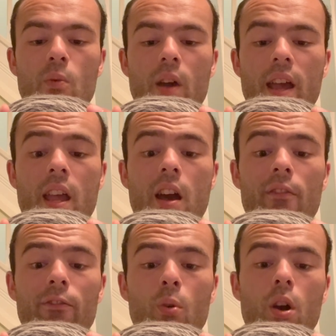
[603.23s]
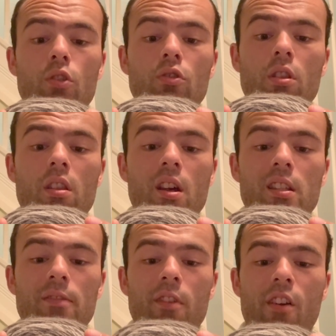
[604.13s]
weight,
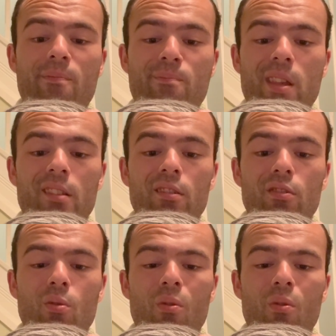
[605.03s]
435 meters or